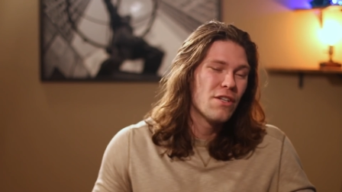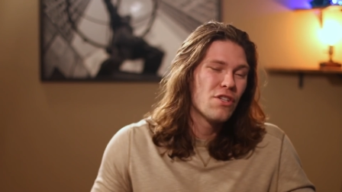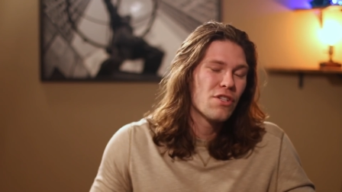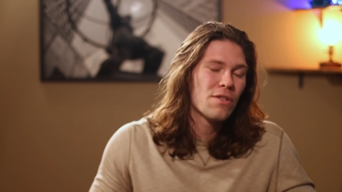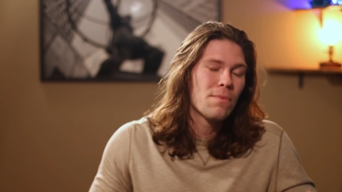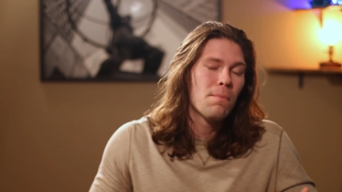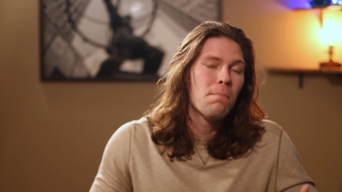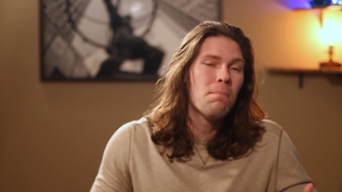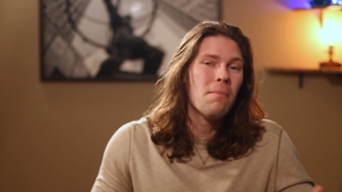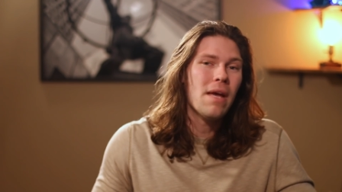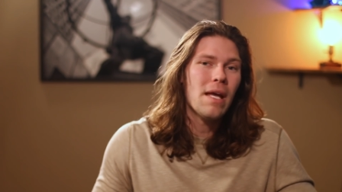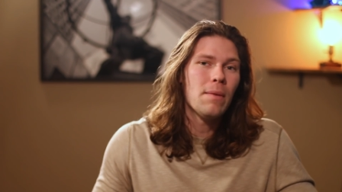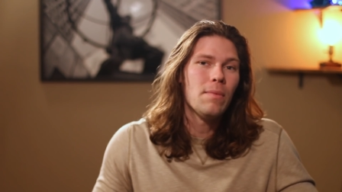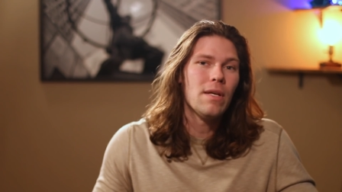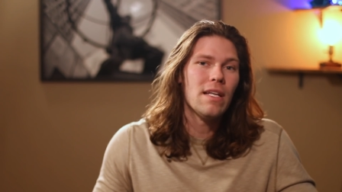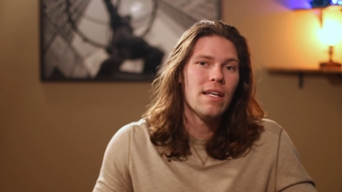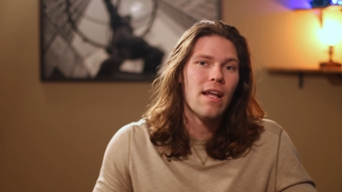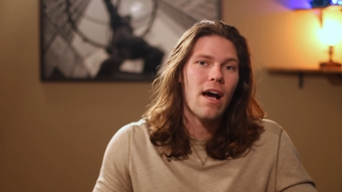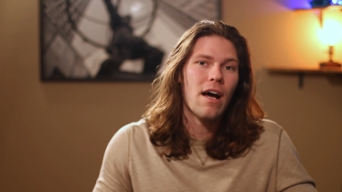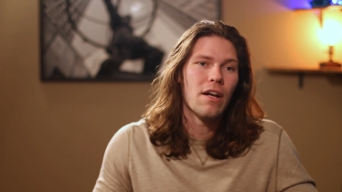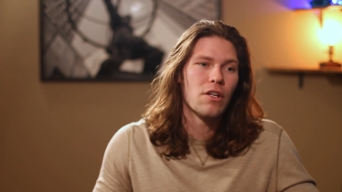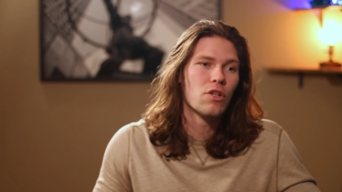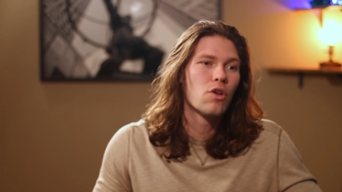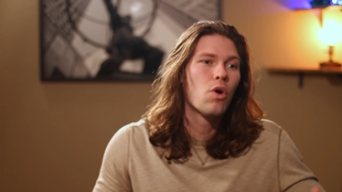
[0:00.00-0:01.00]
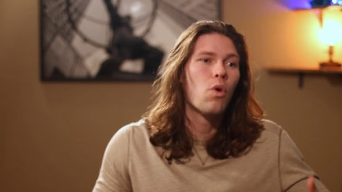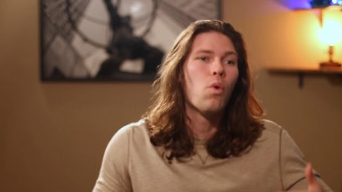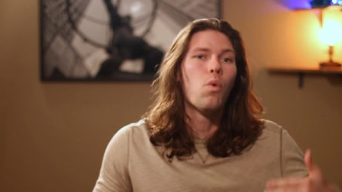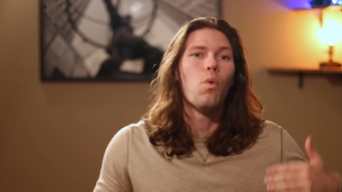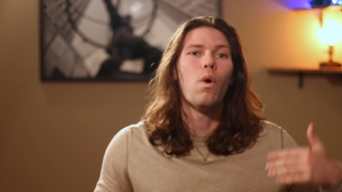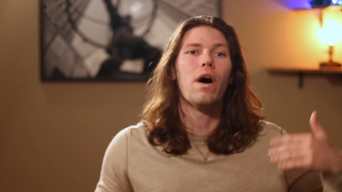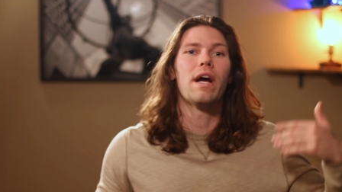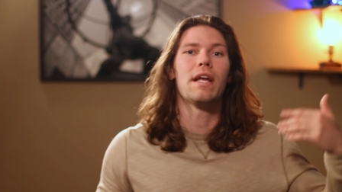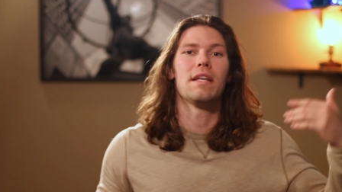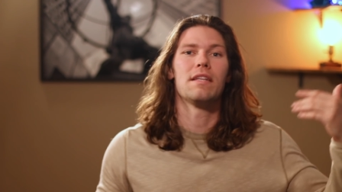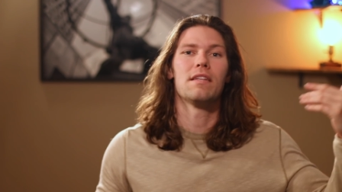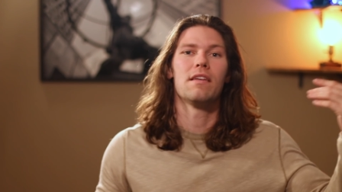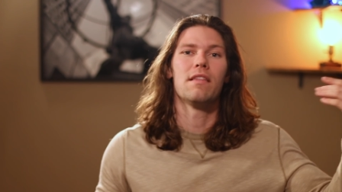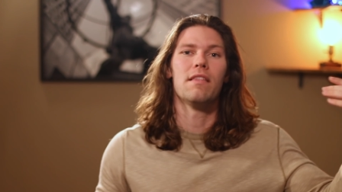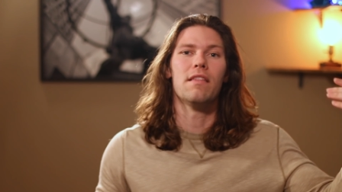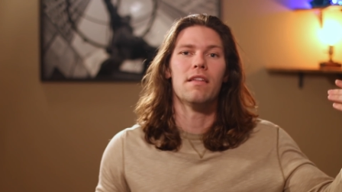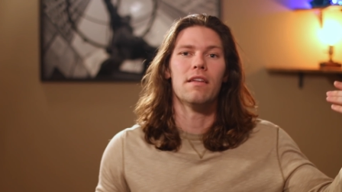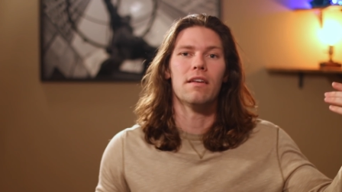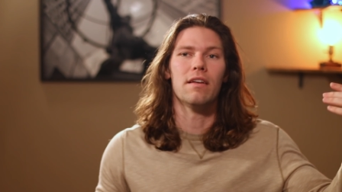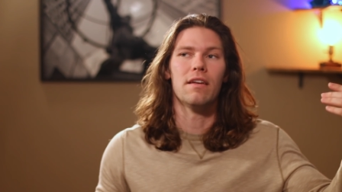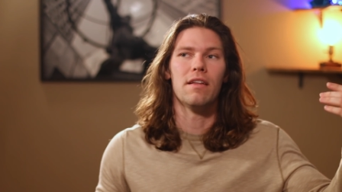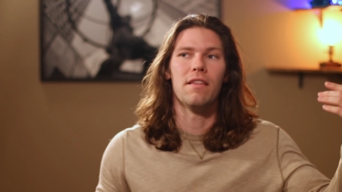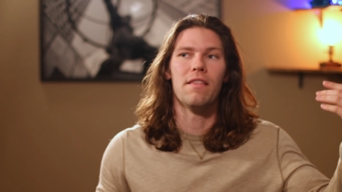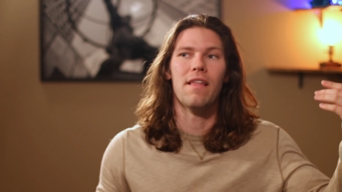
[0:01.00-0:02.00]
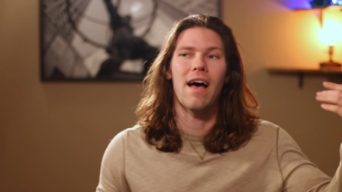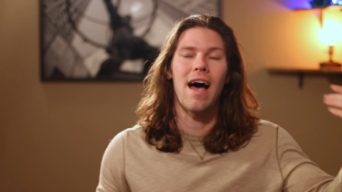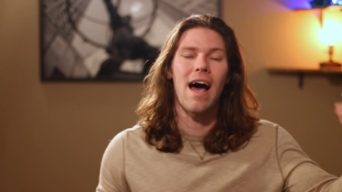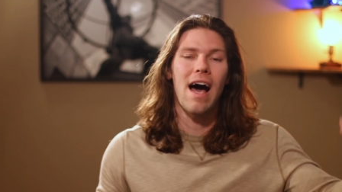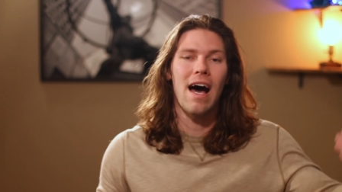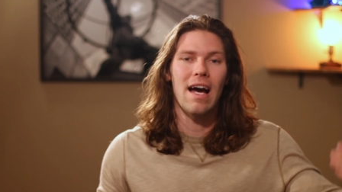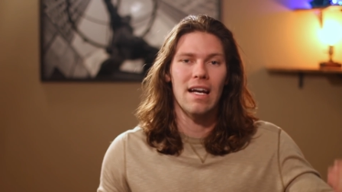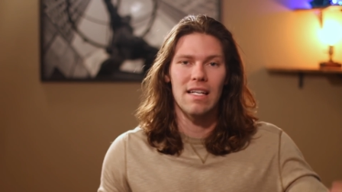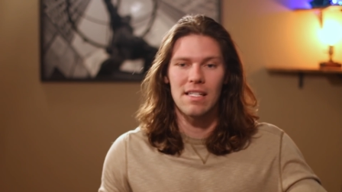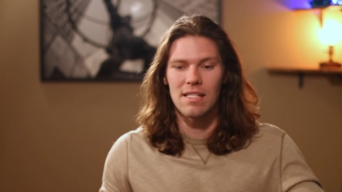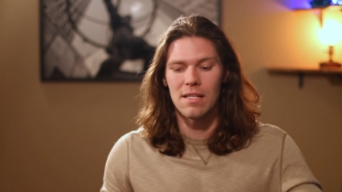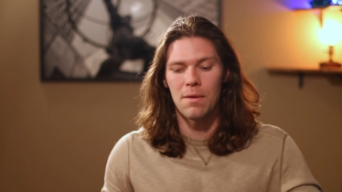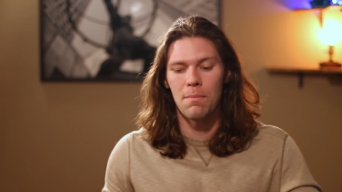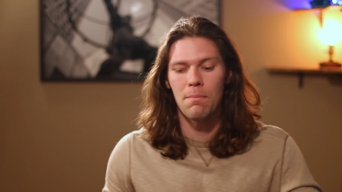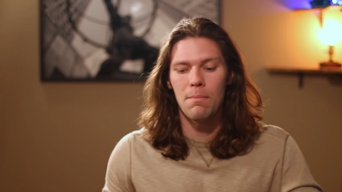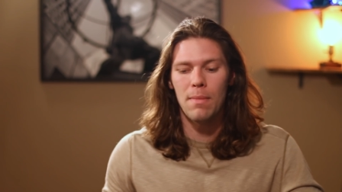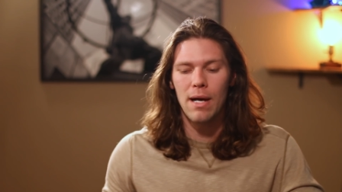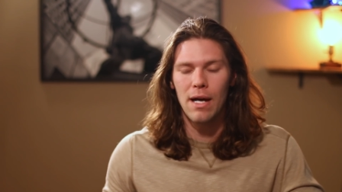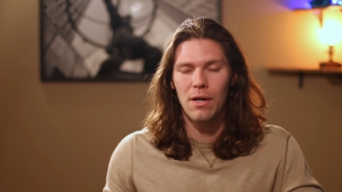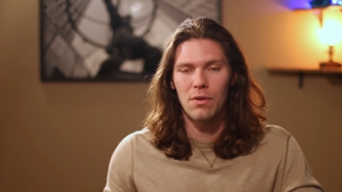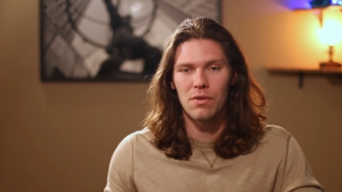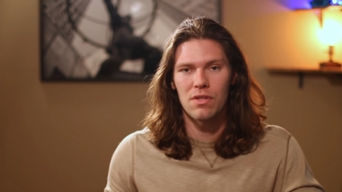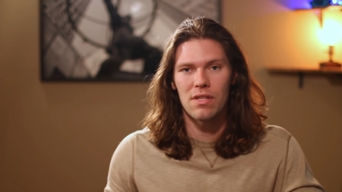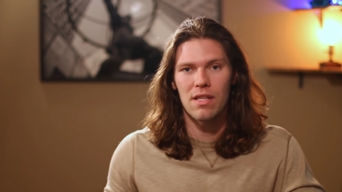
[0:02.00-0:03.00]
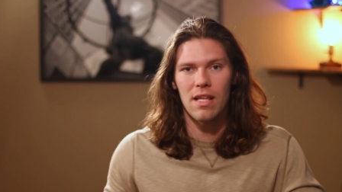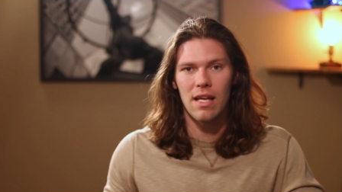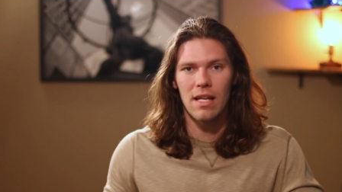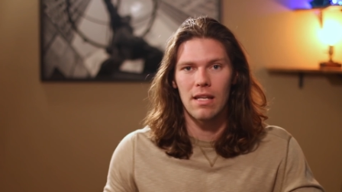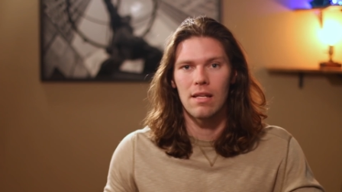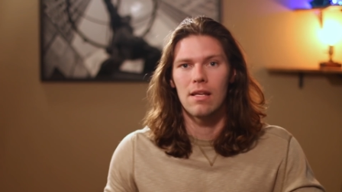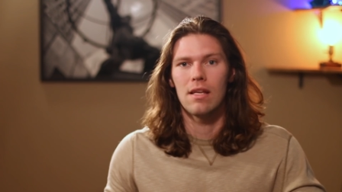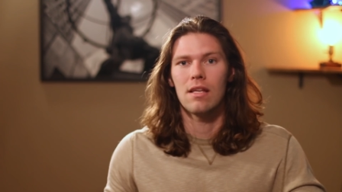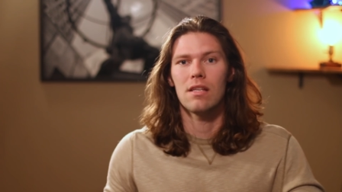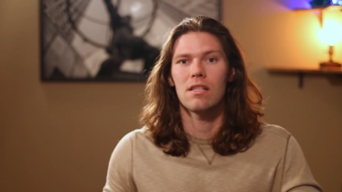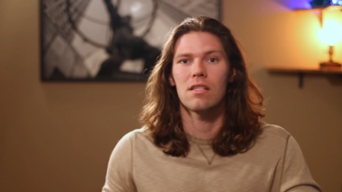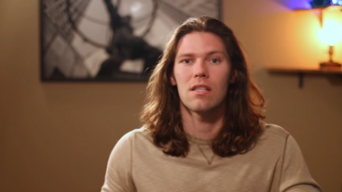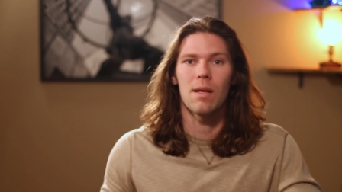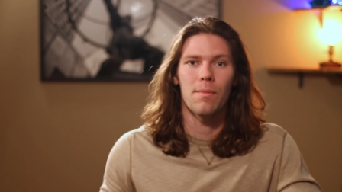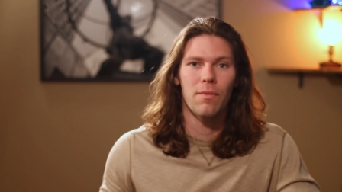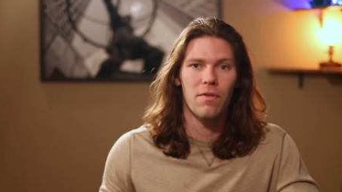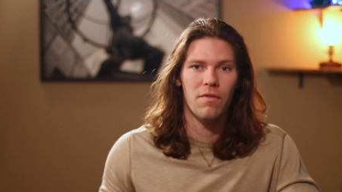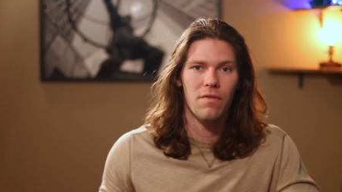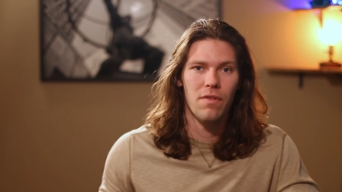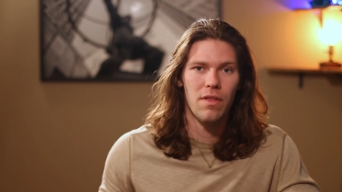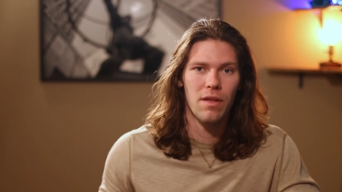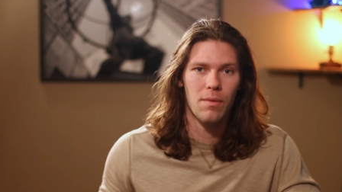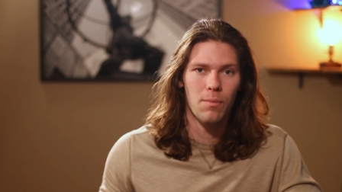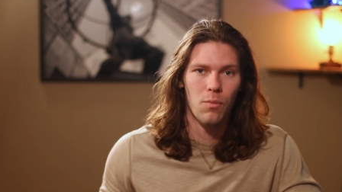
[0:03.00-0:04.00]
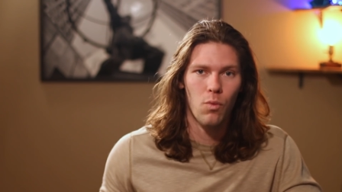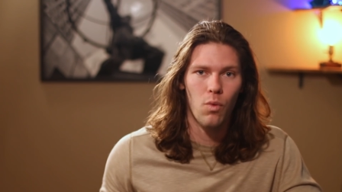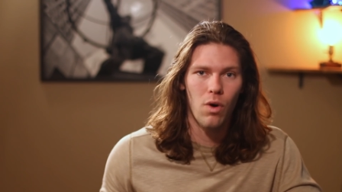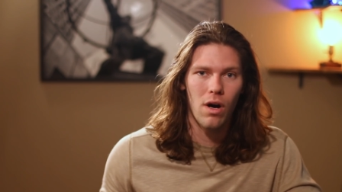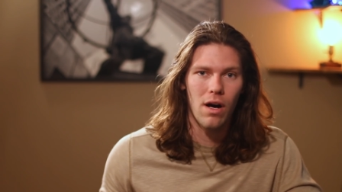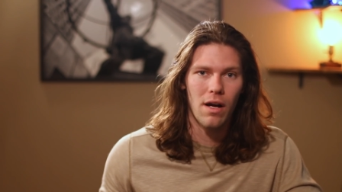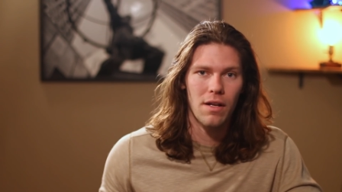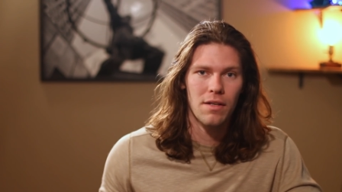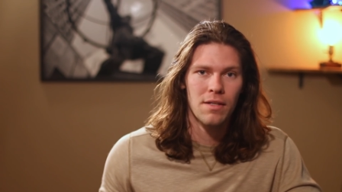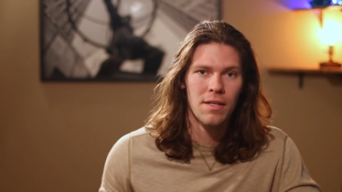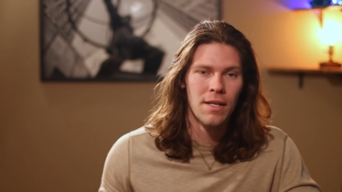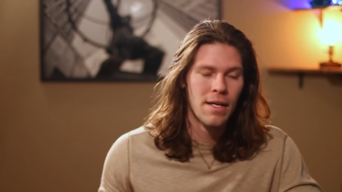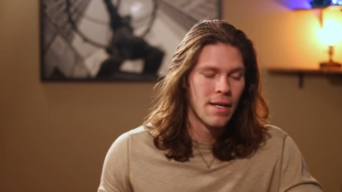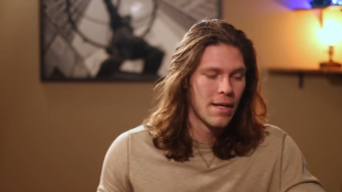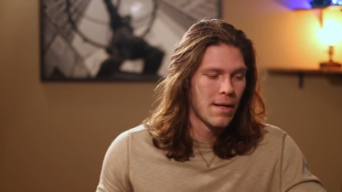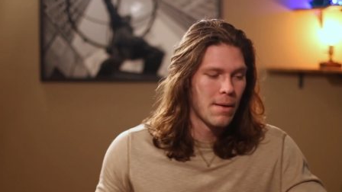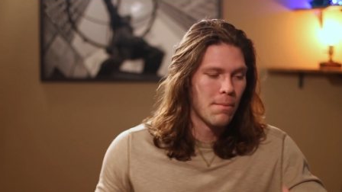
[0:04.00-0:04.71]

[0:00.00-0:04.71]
just maybe not quite to the highest amounts that some of them want.